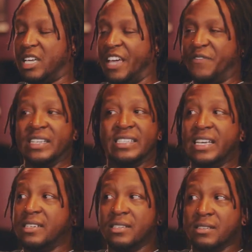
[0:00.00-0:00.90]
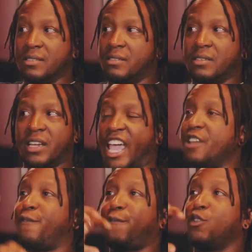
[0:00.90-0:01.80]
if it didn't
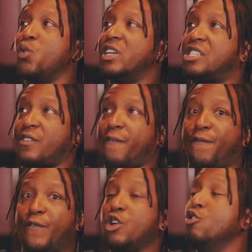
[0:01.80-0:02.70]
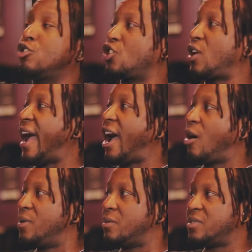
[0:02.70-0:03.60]
influence future
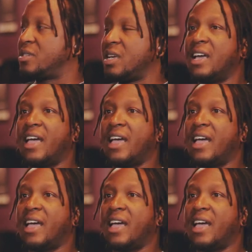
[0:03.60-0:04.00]
albums,